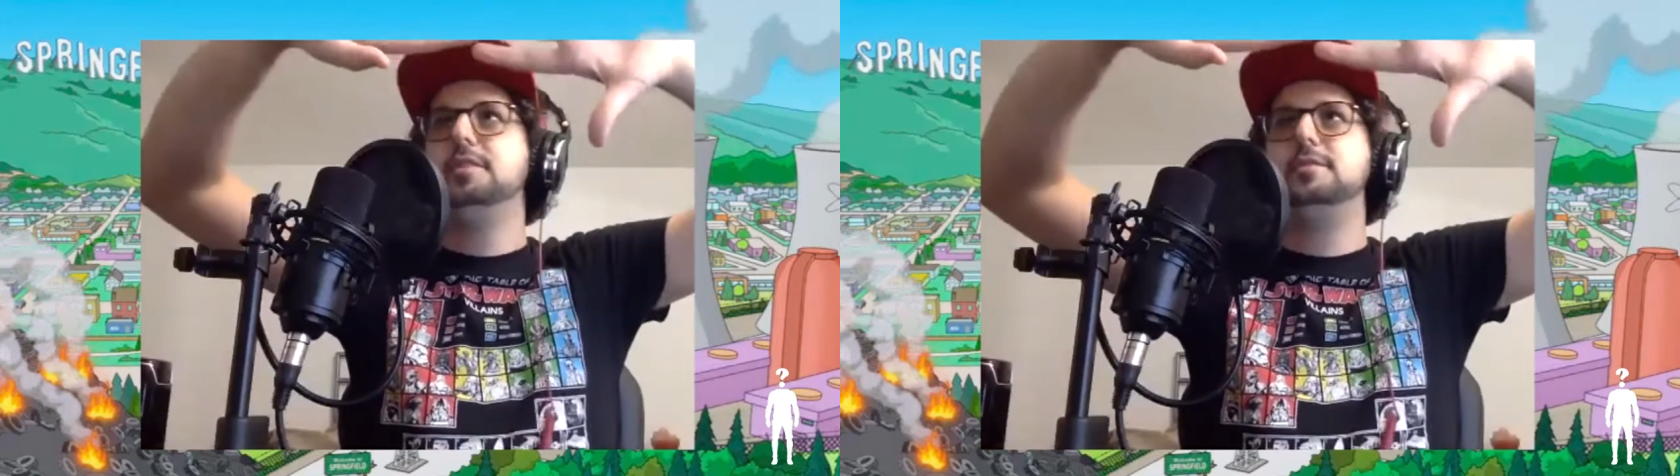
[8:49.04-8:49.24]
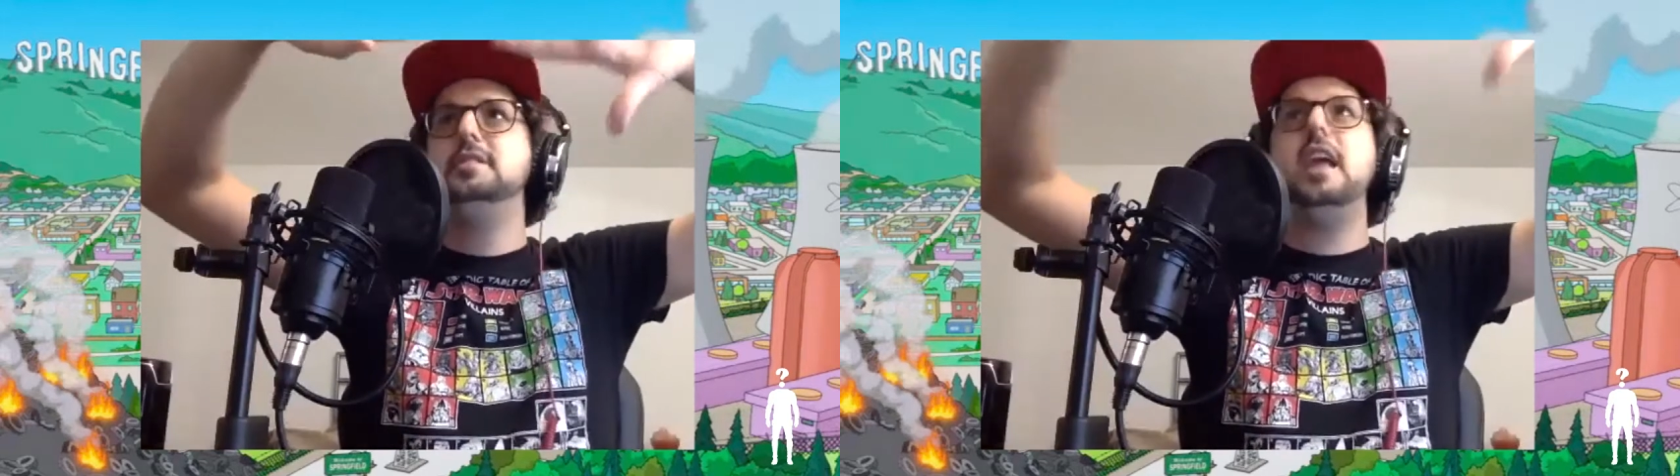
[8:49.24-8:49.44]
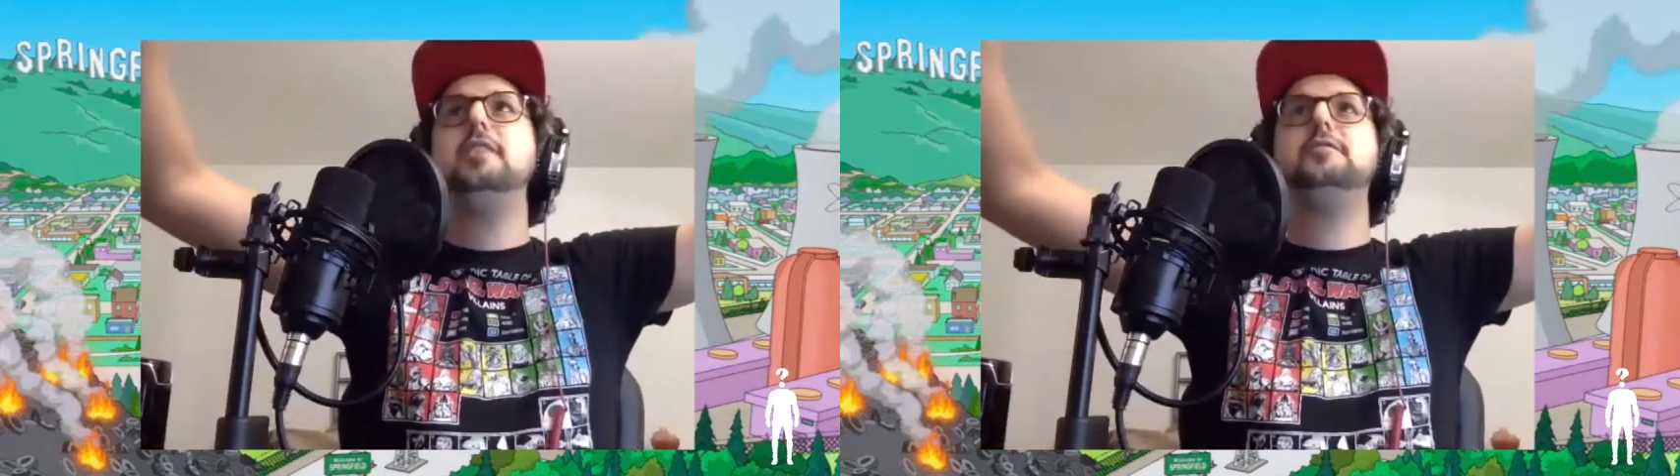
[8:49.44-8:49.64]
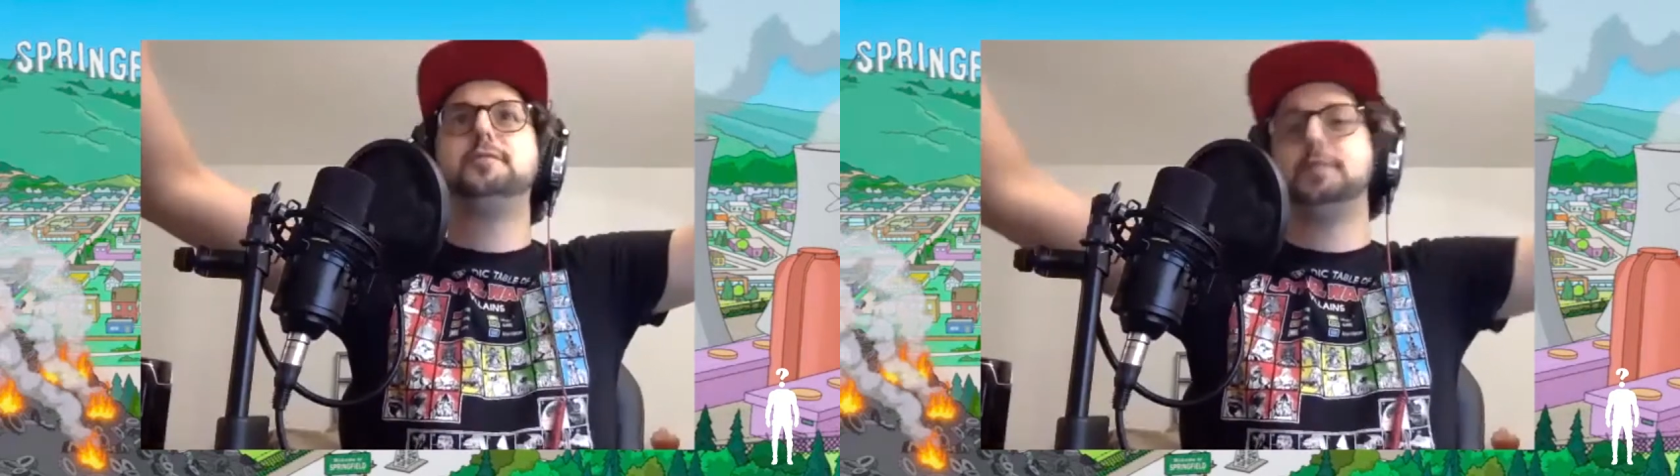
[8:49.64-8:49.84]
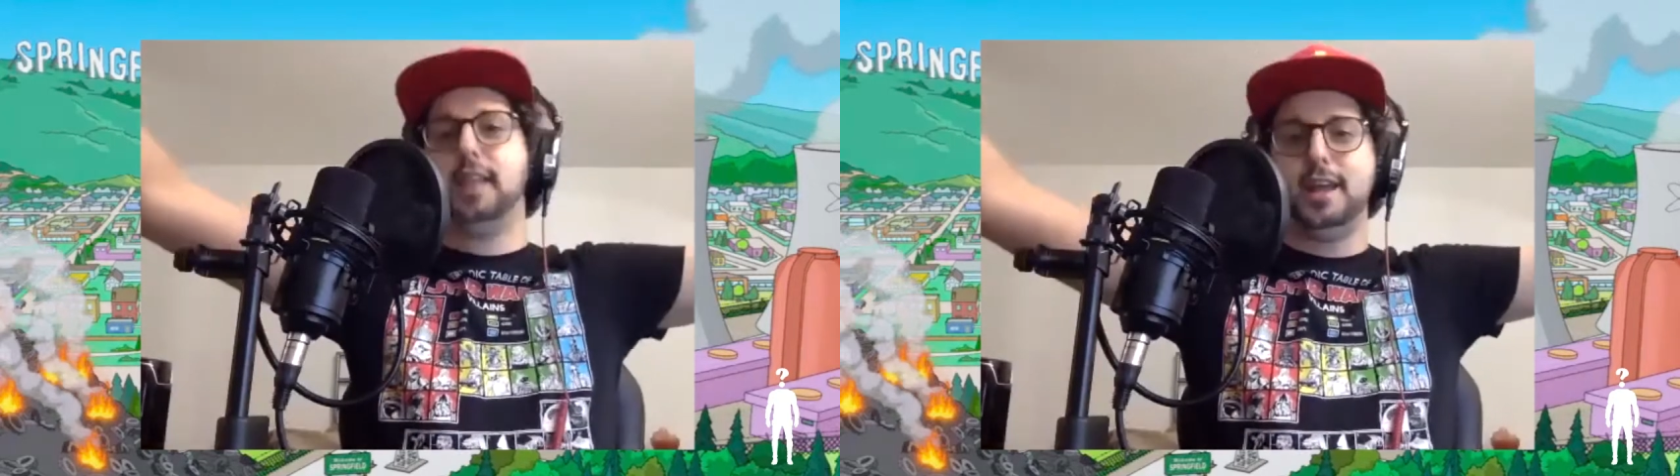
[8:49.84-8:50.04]
Ned
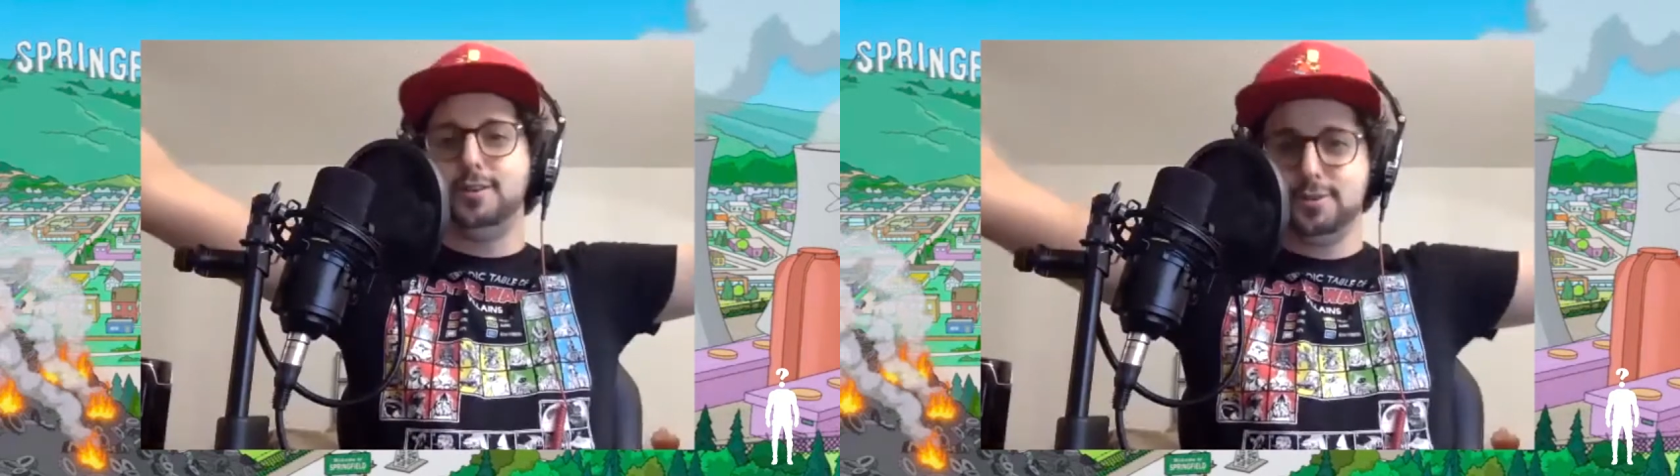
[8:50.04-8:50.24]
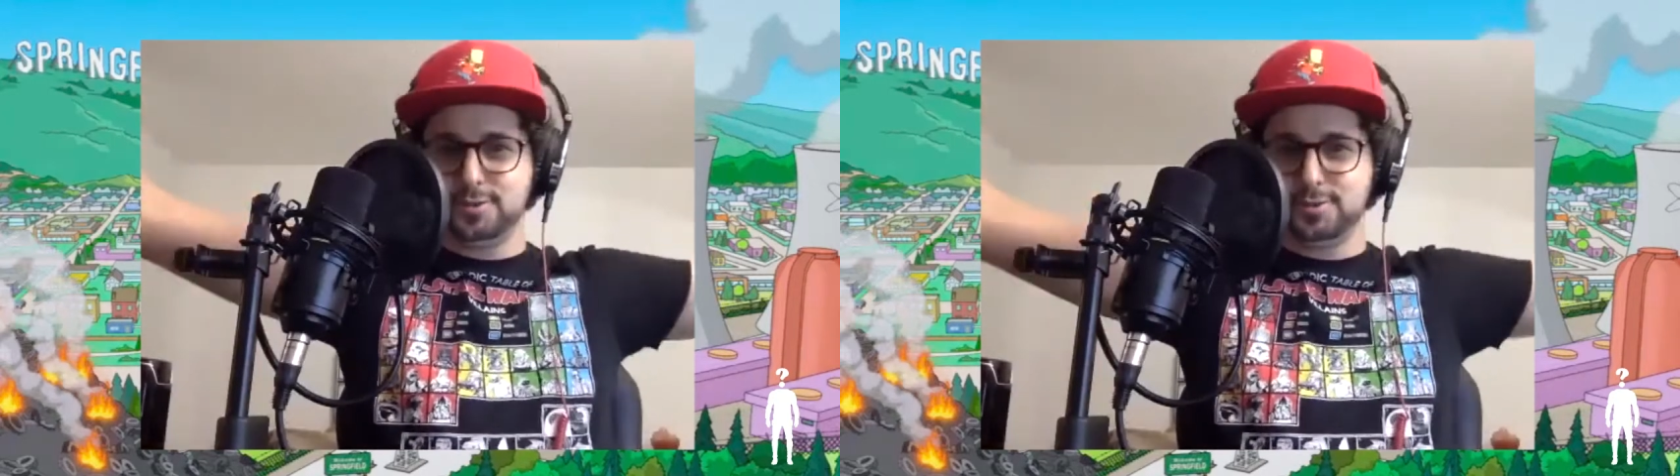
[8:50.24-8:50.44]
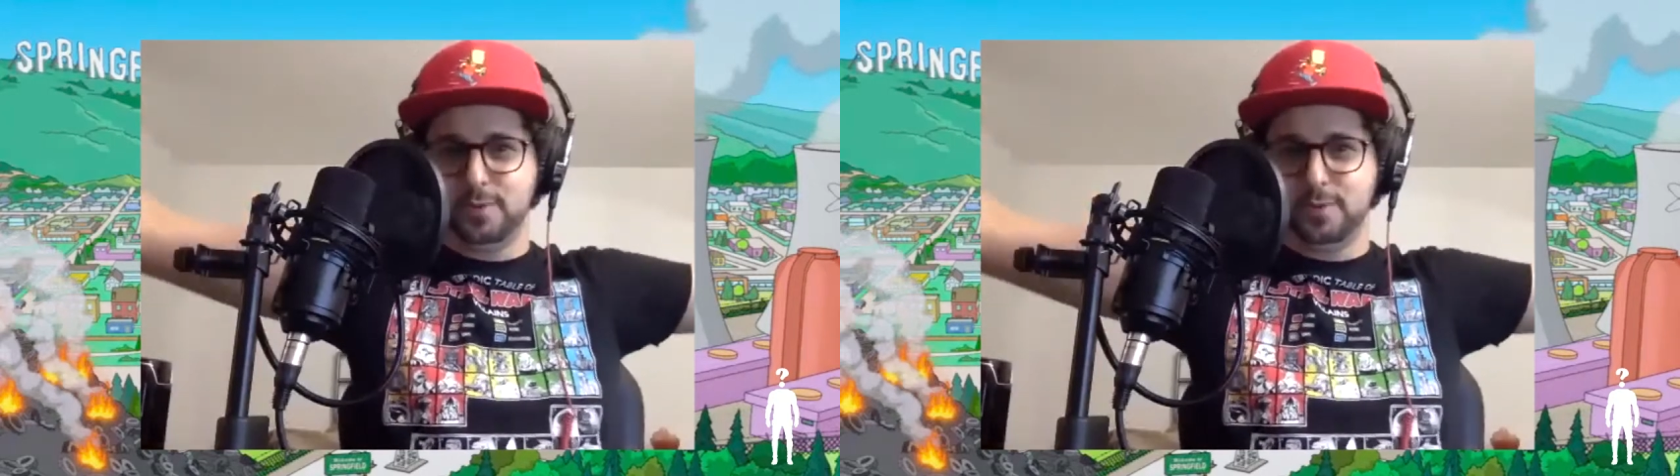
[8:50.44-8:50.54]
Flanders